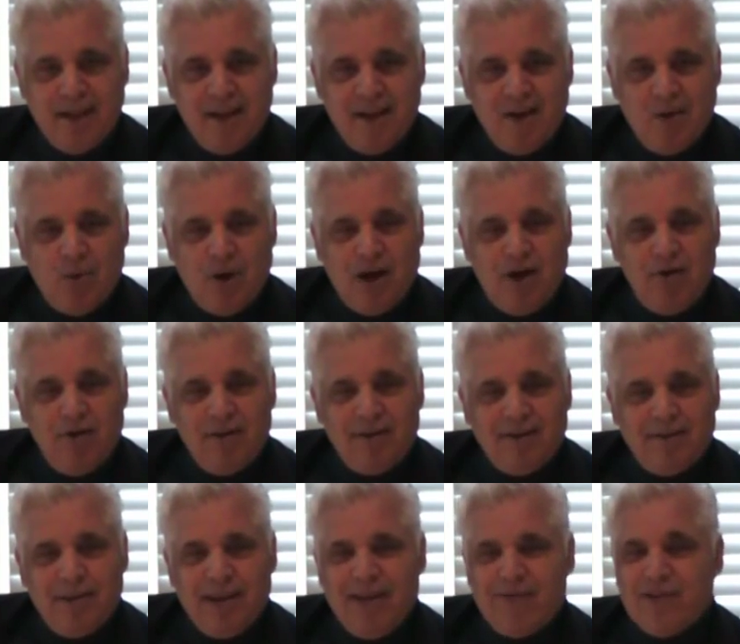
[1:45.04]
Well,
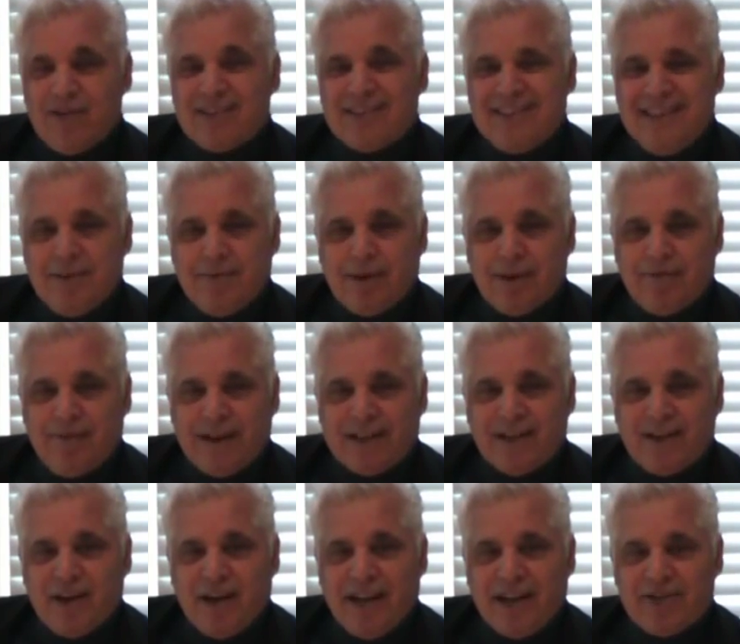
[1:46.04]
let me give you a secret. In fact,
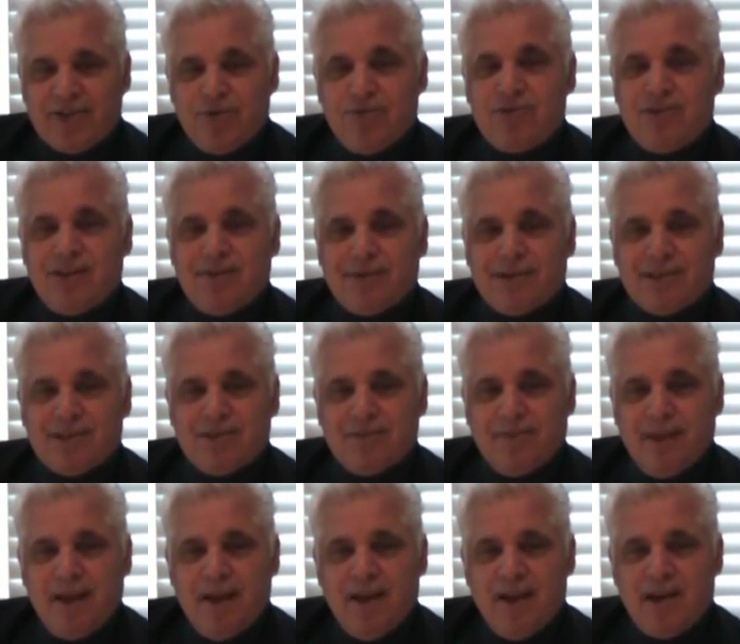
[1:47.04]
they're going to get two secrets.
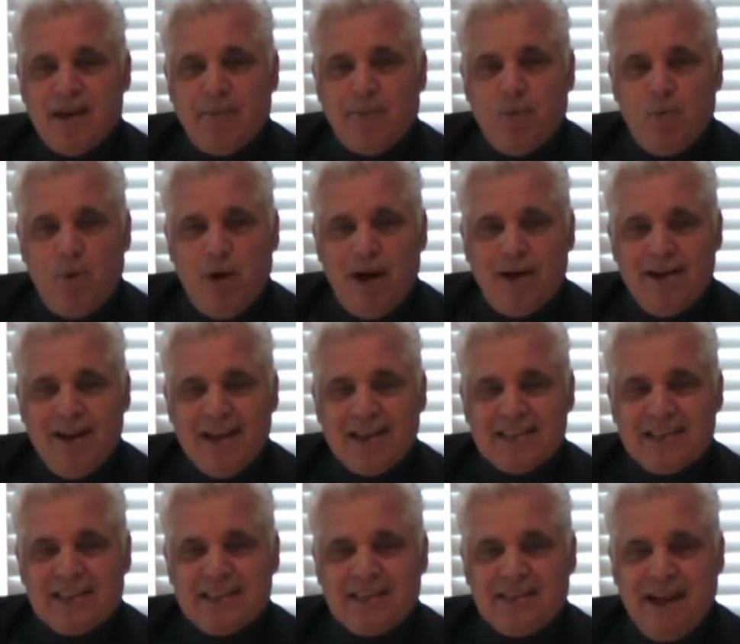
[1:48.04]
Number one,
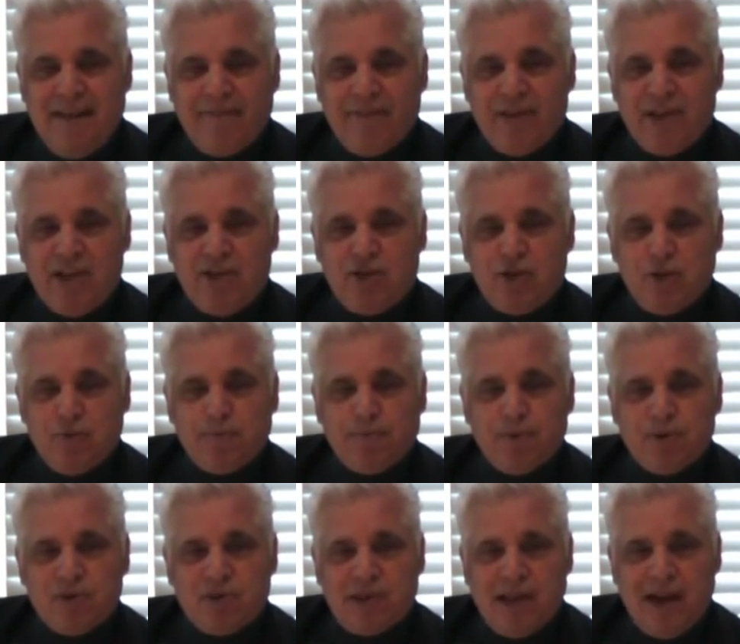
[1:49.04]

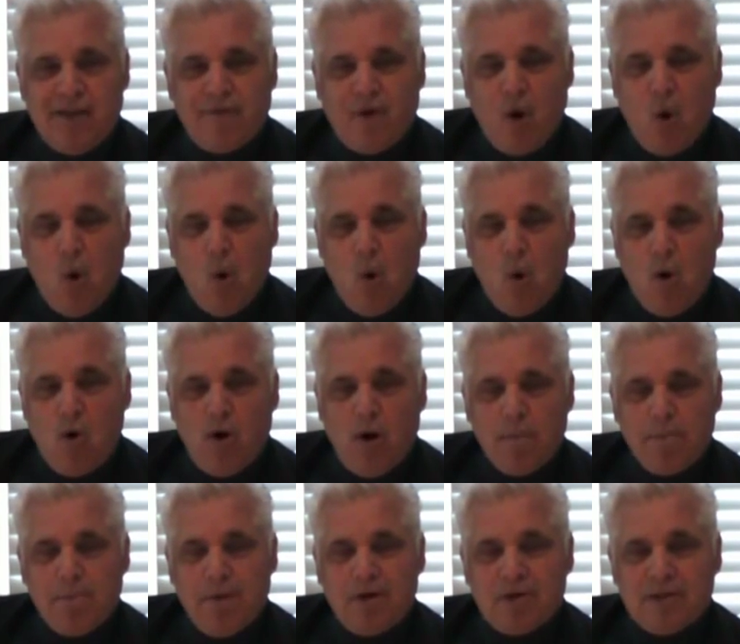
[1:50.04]
72% of all
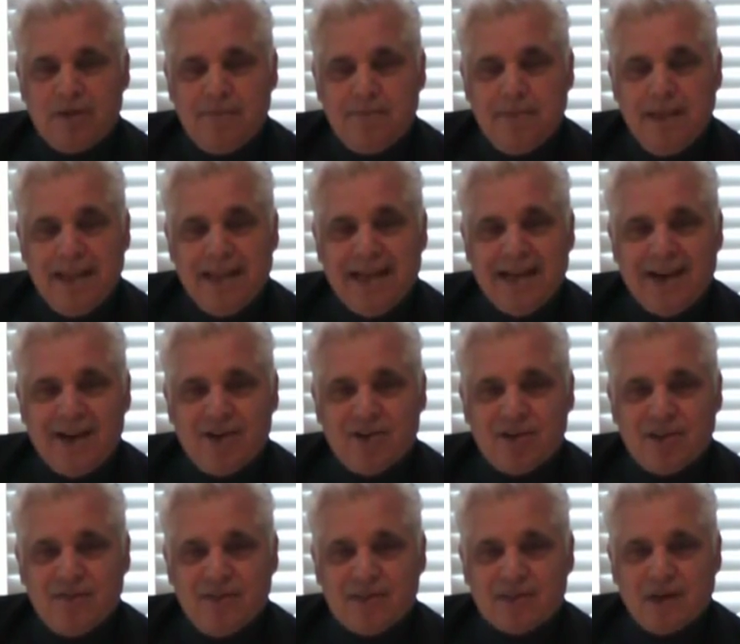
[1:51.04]

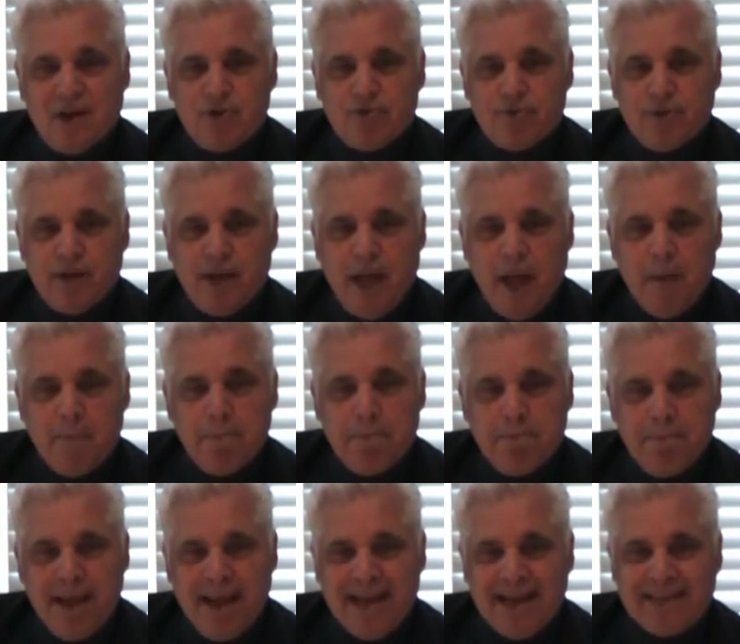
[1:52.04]
multimillionaires in this country
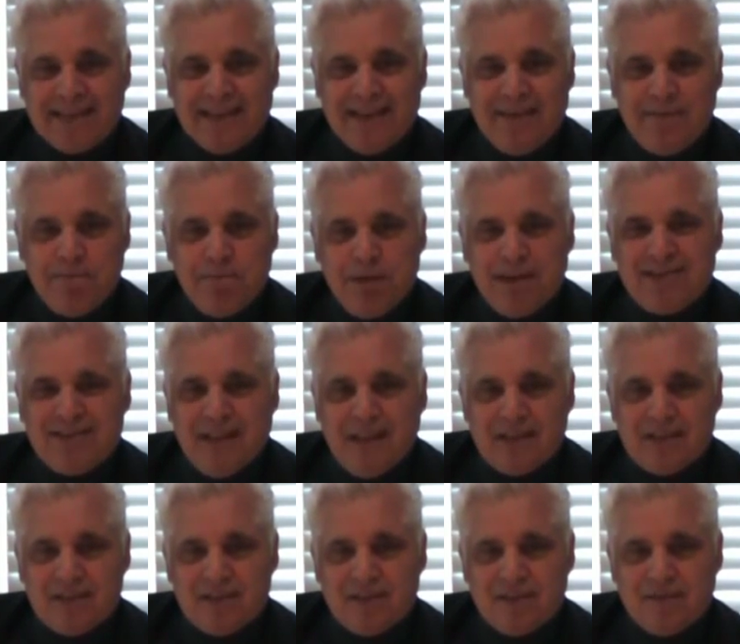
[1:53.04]
made it in
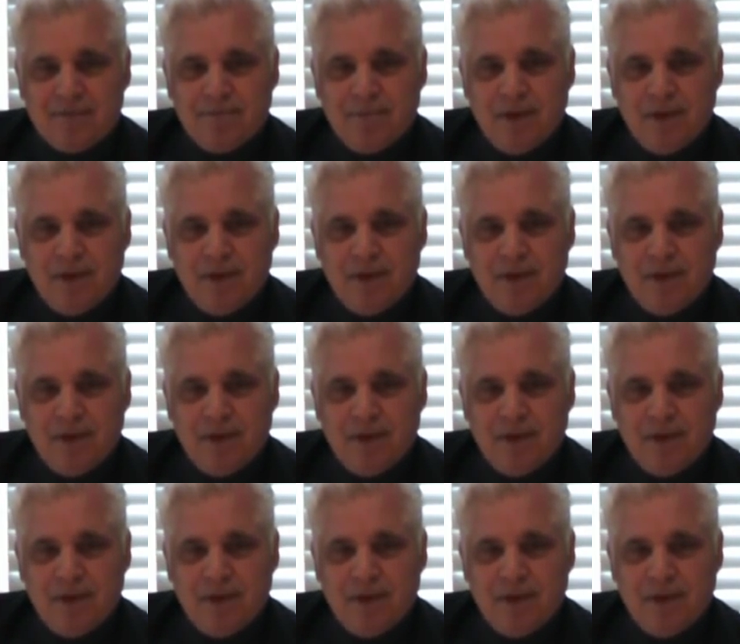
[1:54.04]
business.